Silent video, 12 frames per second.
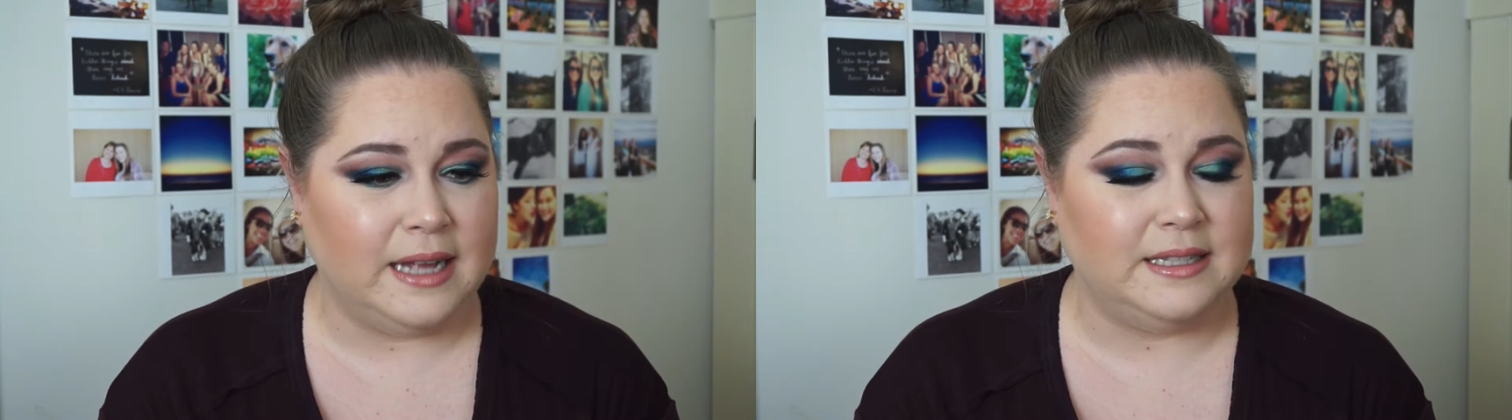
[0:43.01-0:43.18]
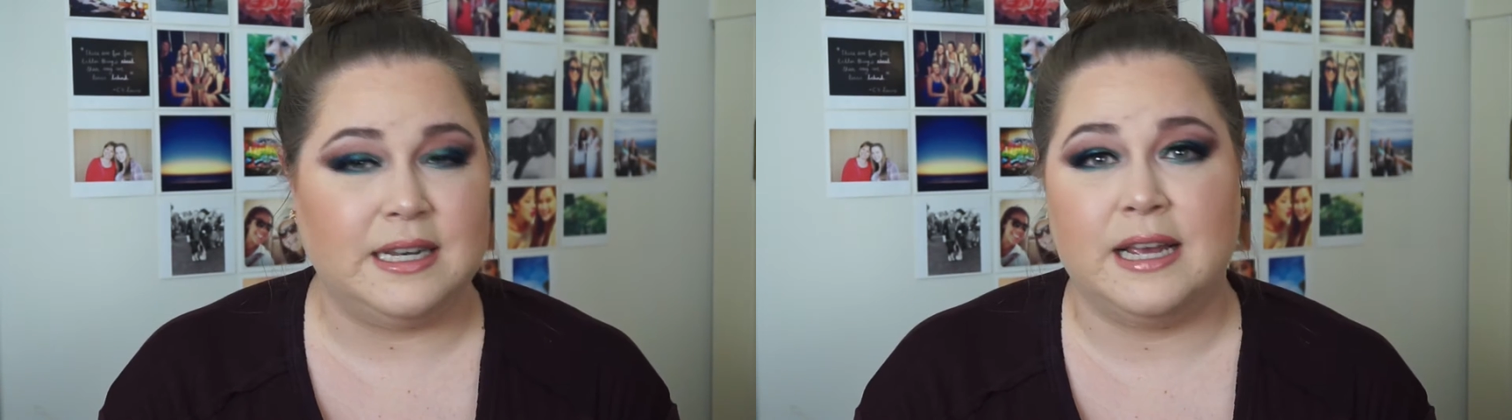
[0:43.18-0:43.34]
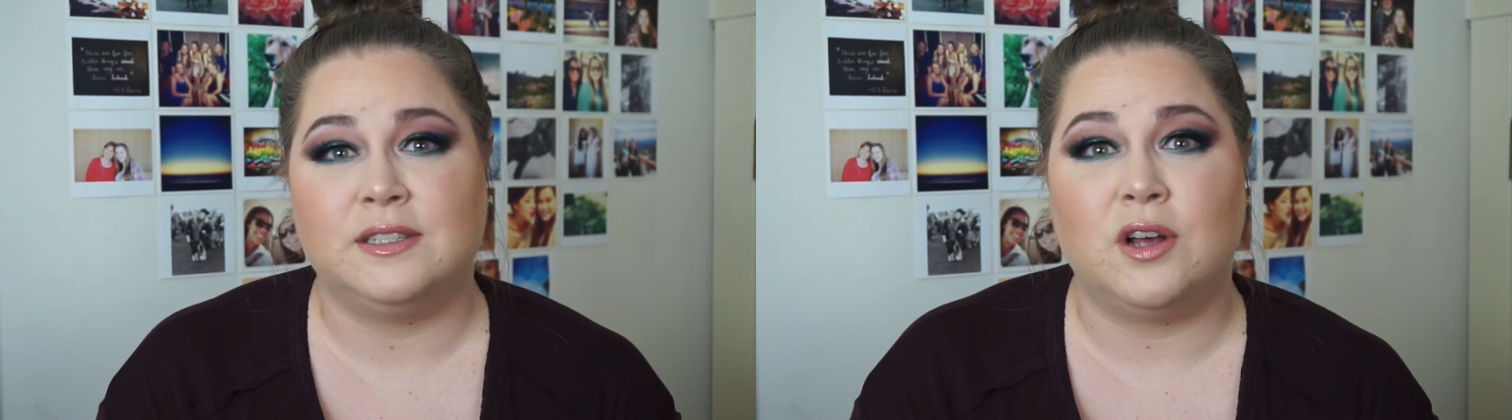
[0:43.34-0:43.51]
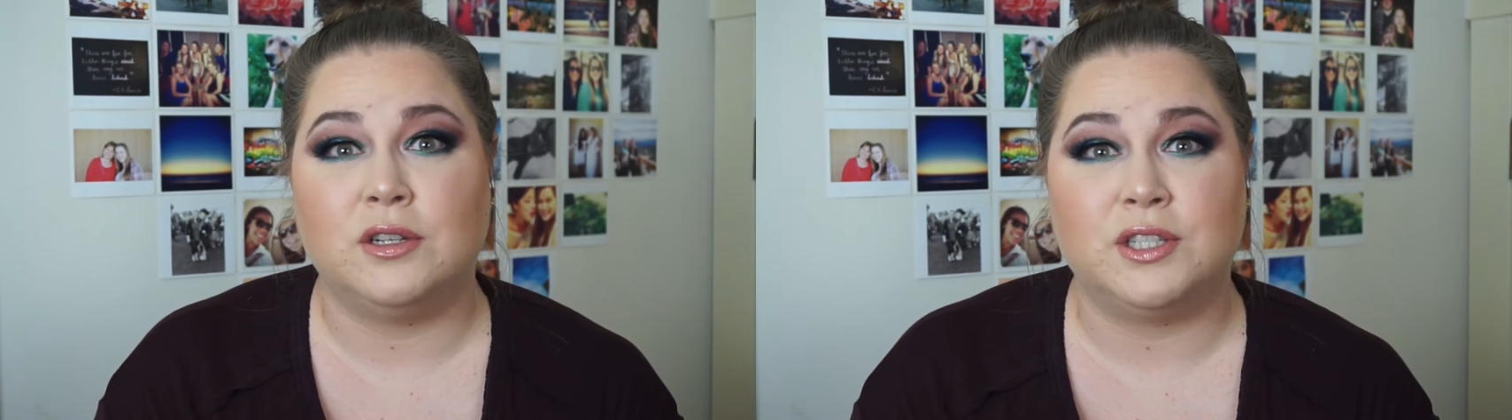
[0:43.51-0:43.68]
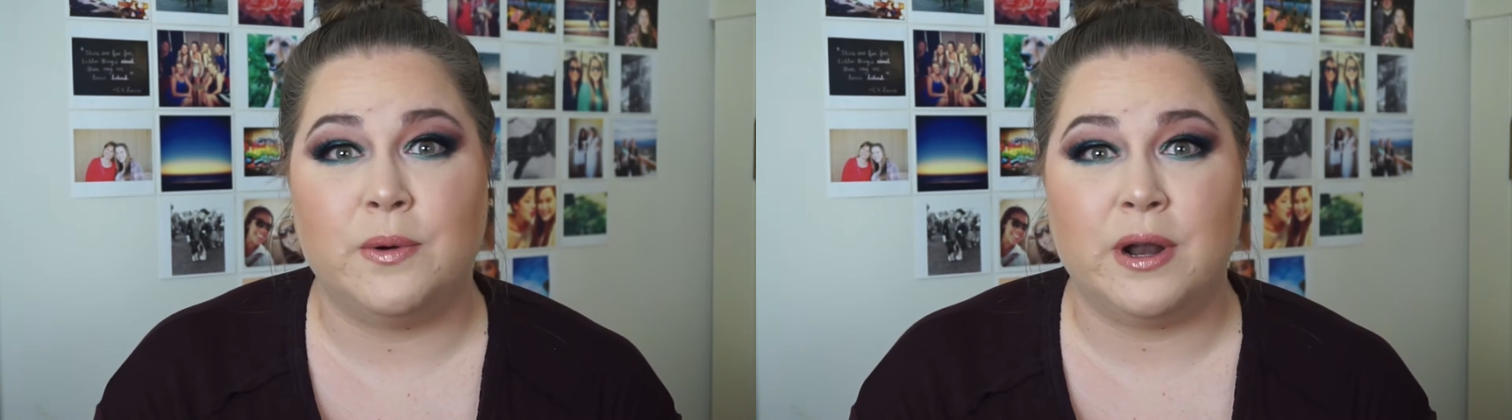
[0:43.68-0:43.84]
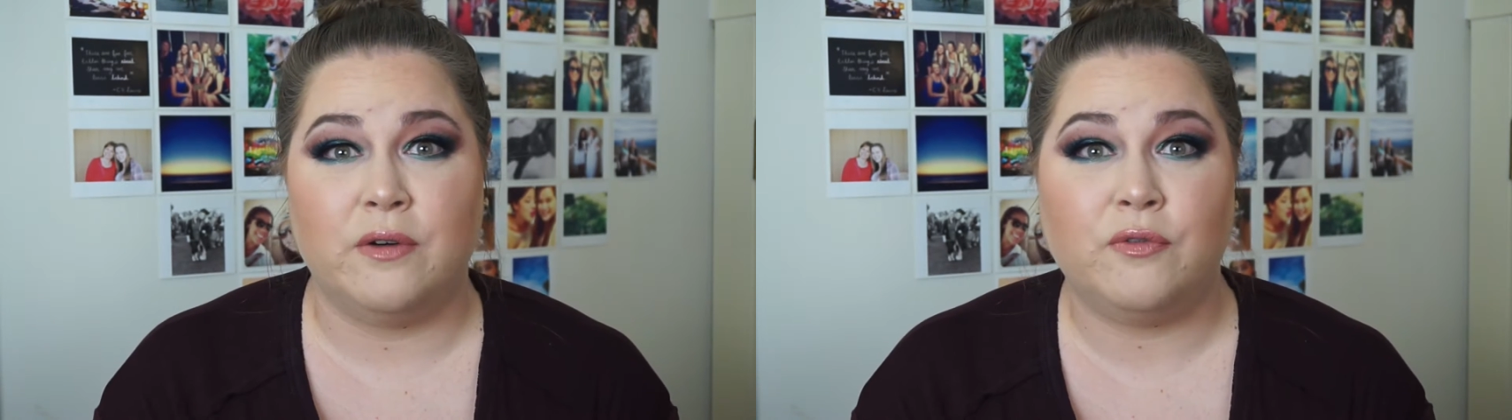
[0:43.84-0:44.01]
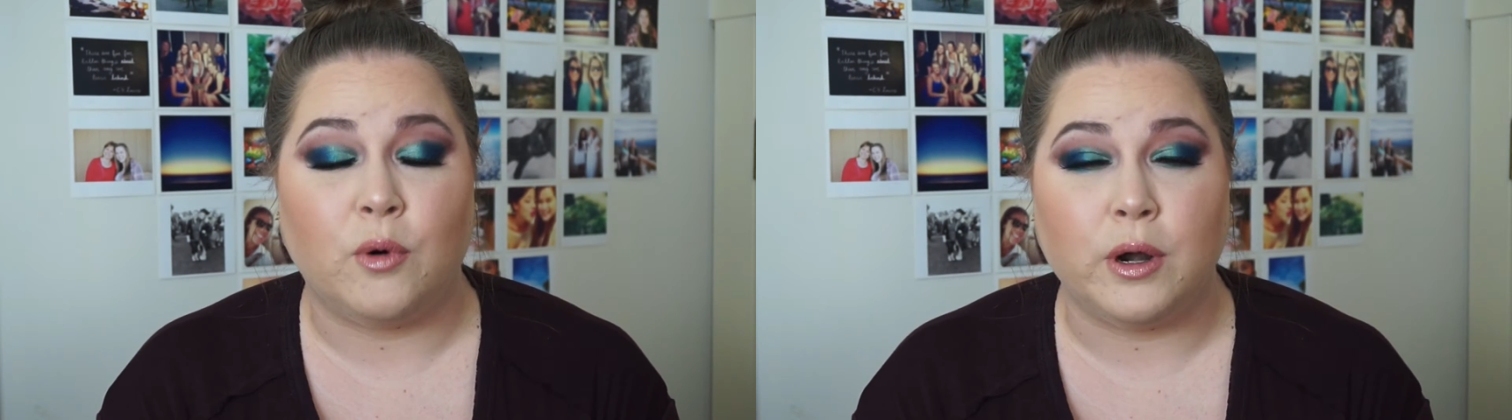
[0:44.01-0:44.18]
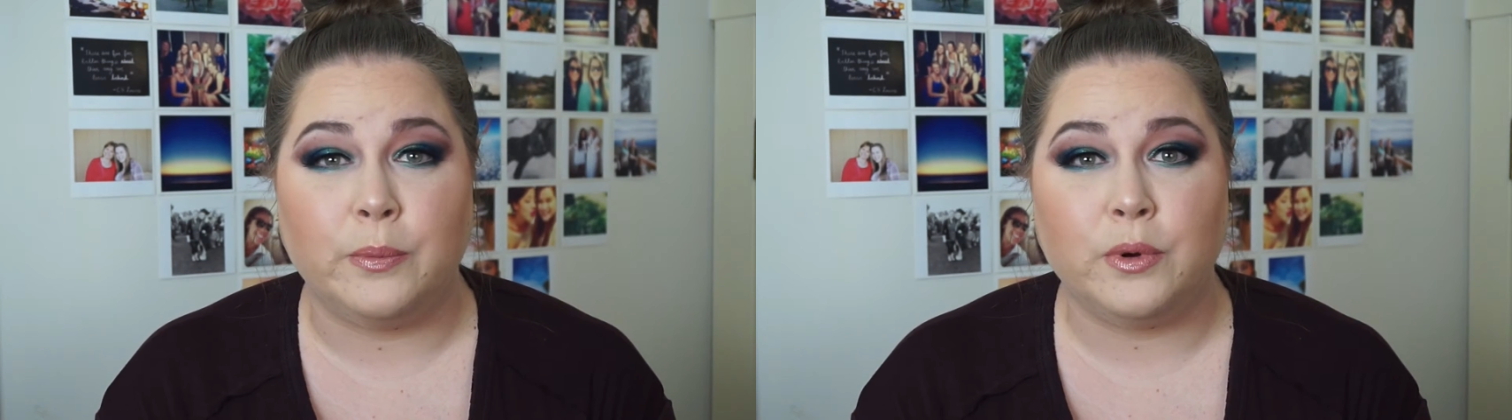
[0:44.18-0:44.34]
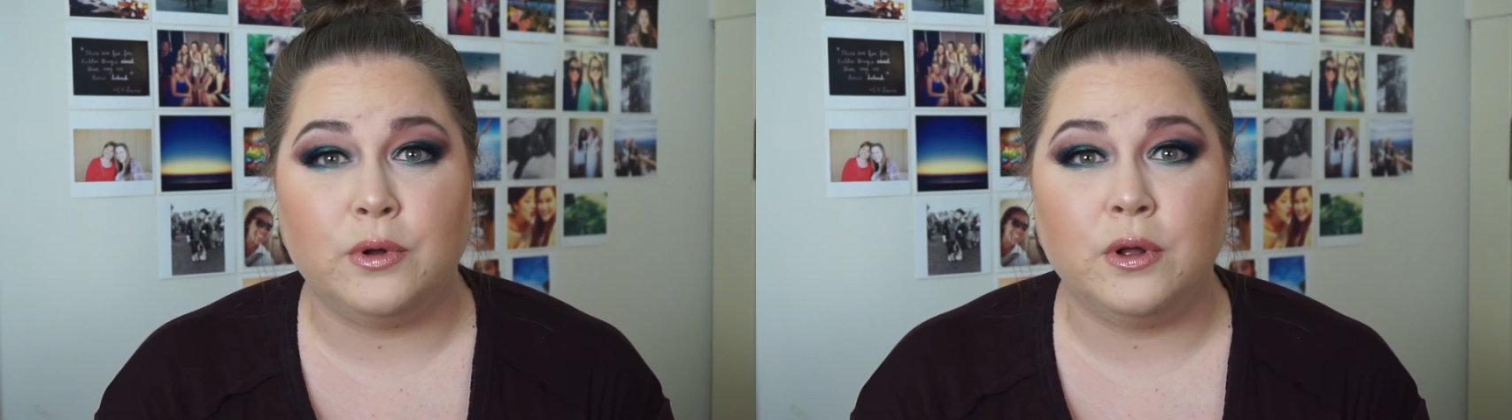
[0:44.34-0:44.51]
Today is also an
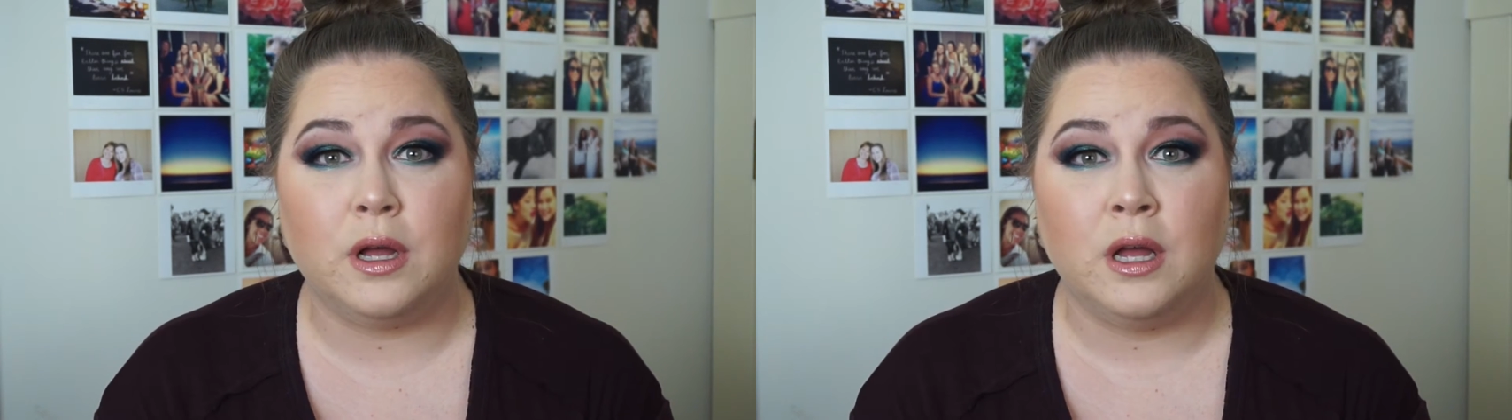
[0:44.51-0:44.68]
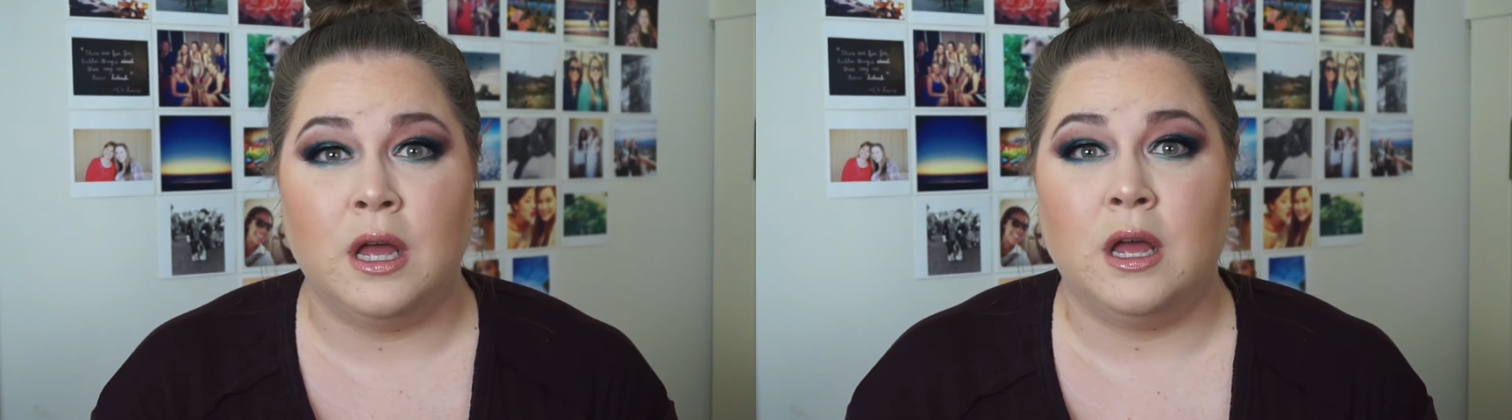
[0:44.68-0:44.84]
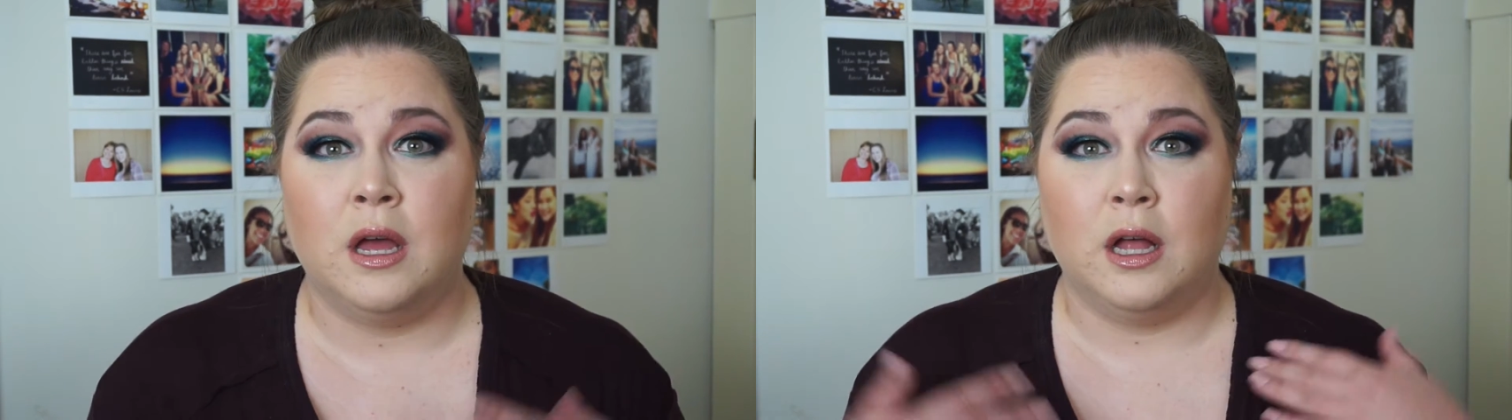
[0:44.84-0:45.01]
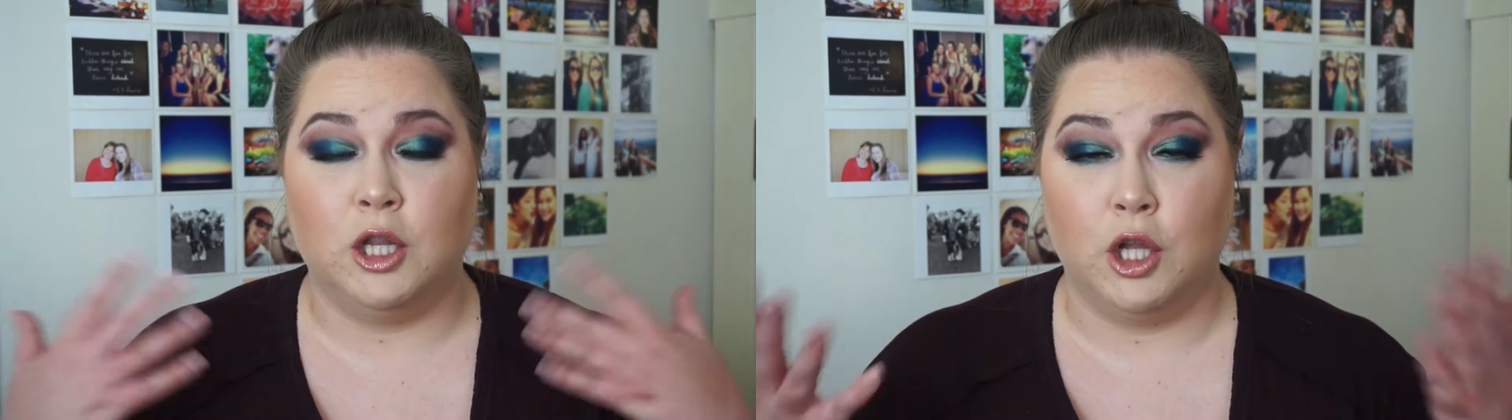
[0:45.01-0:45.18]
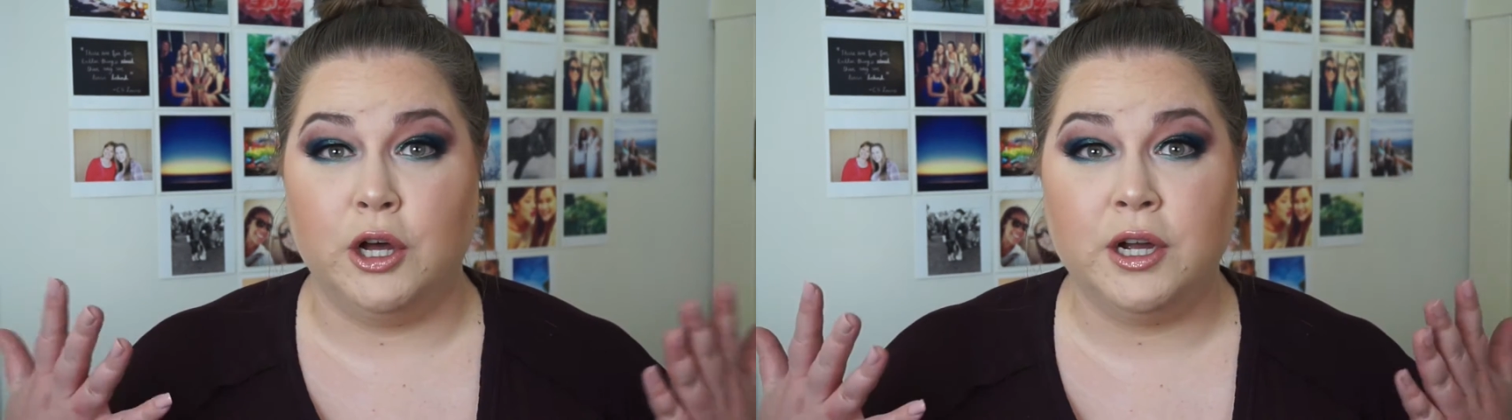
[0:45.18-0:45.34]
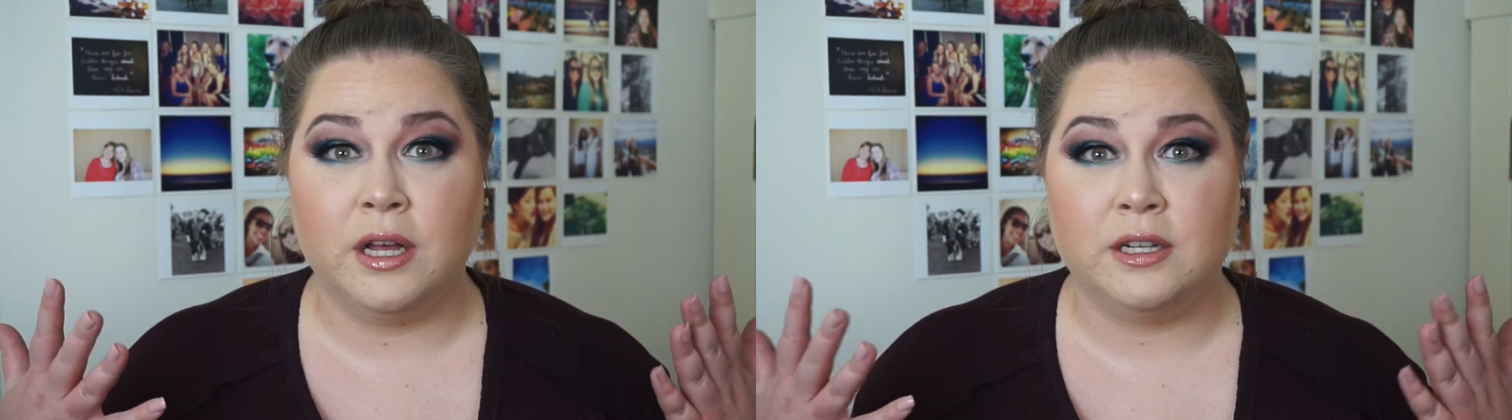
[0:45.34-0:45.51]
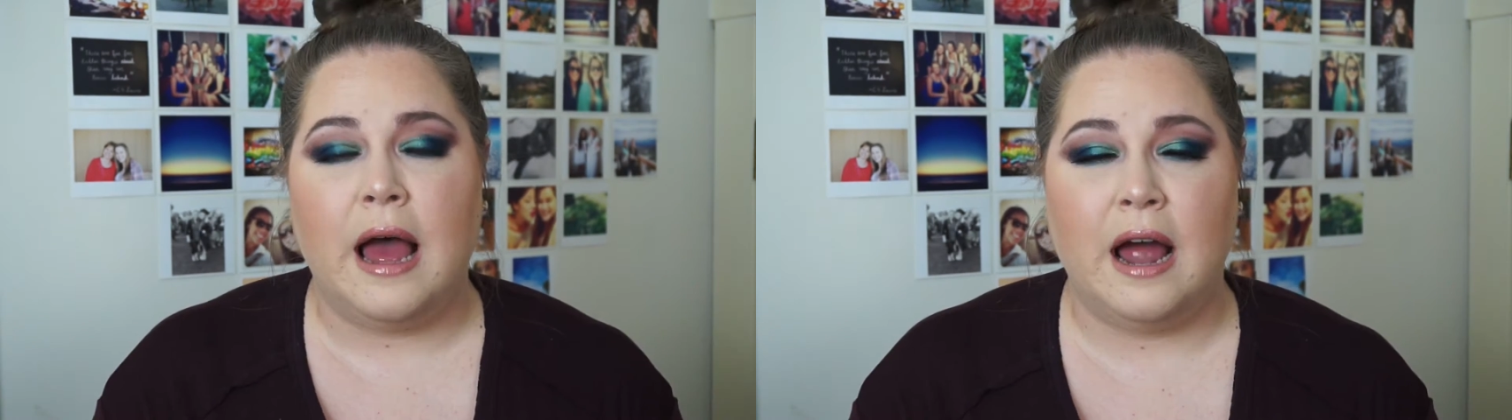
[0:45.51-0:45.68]
affordable look.